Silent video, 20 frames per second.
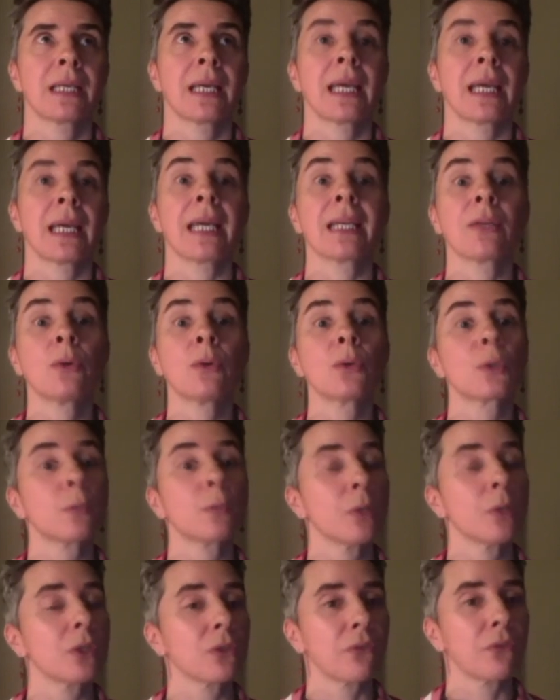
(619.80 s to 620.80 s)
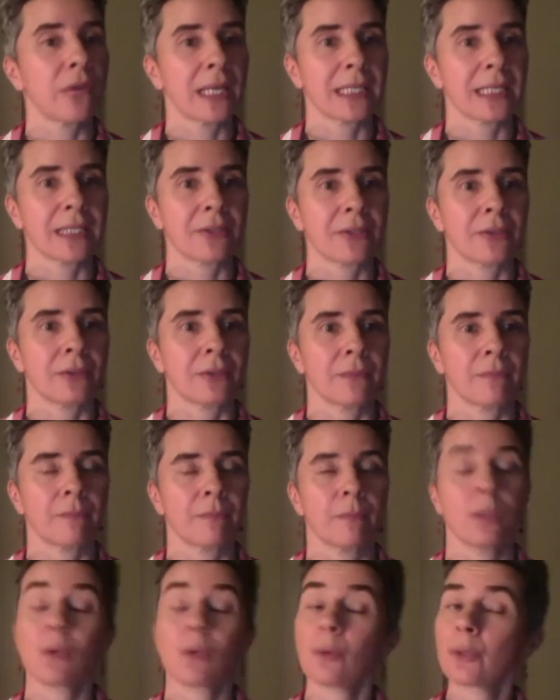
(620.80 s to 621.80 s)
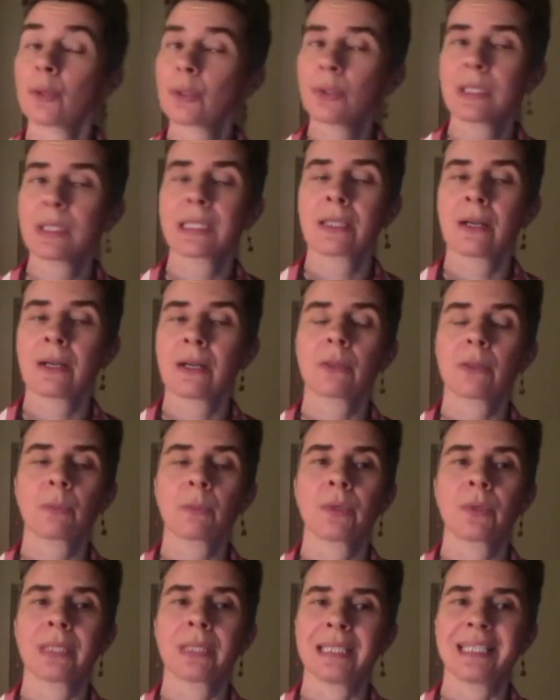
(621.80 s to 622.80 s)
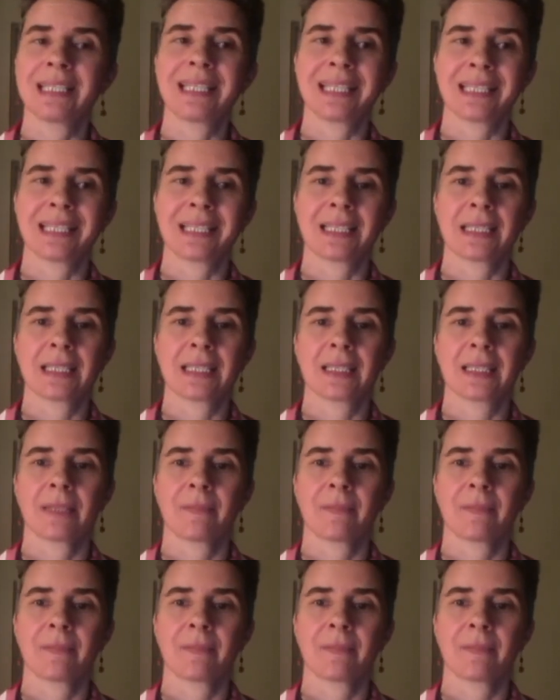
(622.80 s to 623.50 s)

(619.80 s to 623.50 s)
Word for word: it goes much faster. But also, it's a lot more intense.